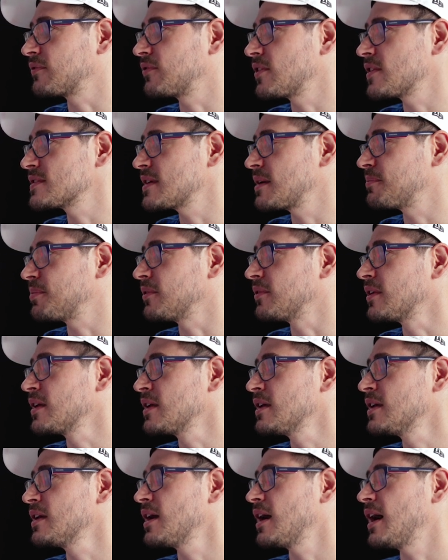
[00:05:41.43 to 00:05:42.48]
For example,
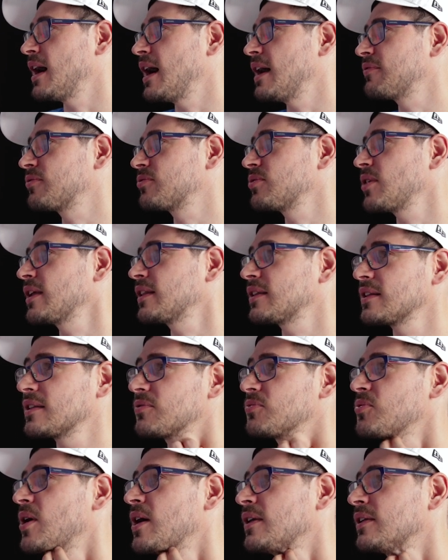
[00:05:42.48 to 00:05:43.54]
I've created
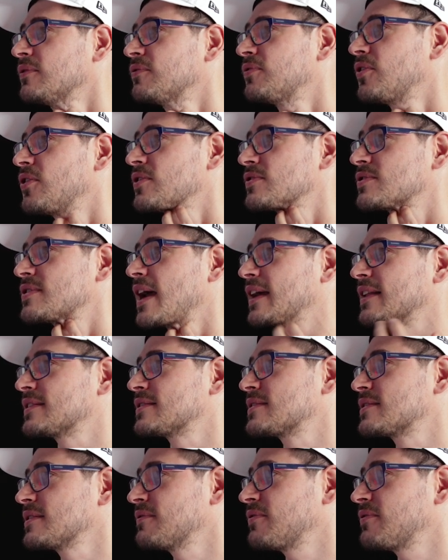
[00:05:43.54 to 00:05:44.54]
one for sites.